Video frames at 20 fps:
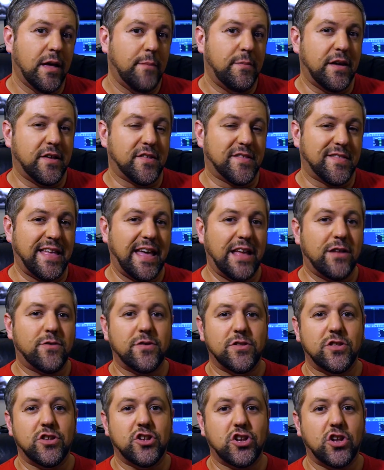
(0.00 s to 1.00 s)
Because
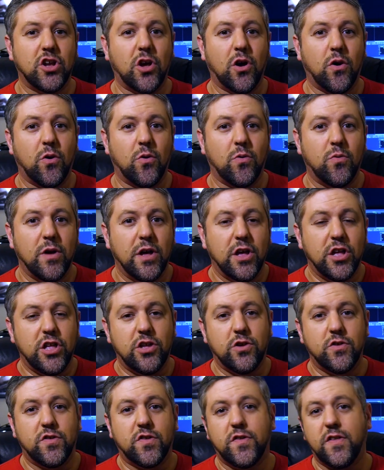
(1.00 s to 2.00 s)
later in the show,
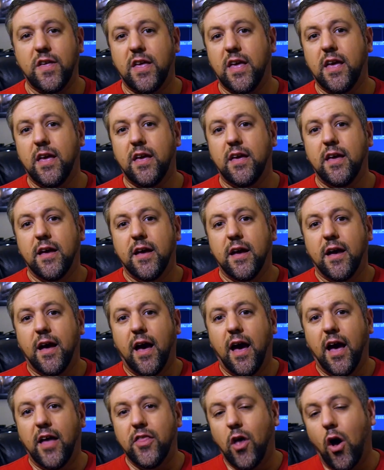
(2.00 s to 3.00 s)
you see
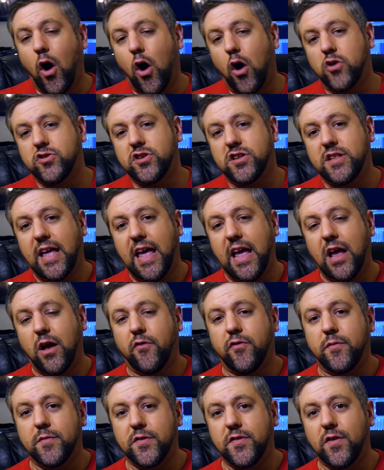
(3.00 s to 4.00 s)
an alternate
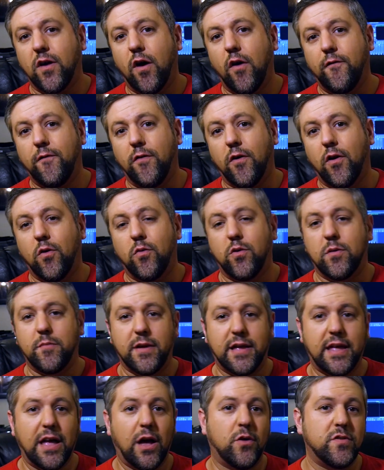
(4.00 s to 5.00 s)
angle from his cell phone. When
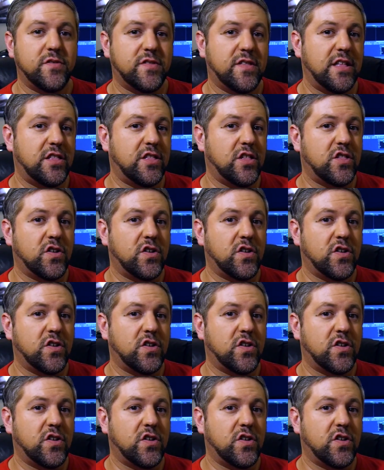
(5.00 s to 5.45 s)
Miguel did the